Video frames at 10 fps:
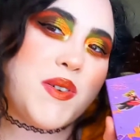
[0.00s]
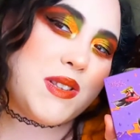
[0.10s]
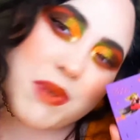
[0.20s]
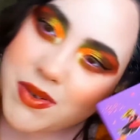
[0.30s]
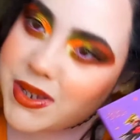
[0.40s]

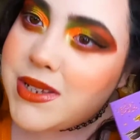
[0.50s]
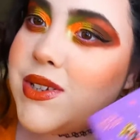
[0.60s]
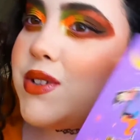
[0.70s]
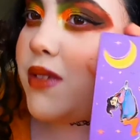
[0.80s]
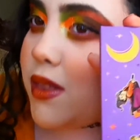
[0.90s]
Hocus Pocus. I
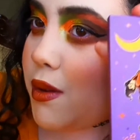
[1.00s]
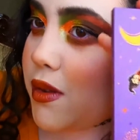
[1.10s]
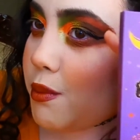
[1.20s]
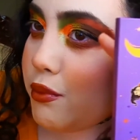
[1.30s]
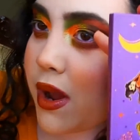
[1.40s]
use something
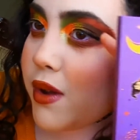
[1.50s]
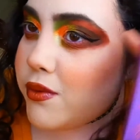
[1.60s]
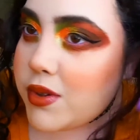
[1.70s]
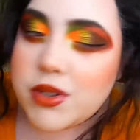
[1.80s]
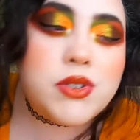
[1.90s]
that's a
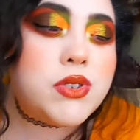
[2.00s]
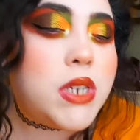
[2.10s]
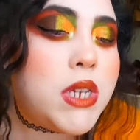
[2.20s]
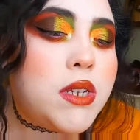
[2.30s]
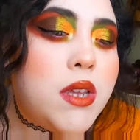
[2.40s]
brown
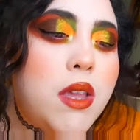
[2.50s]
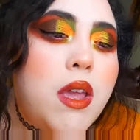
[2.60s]
shade.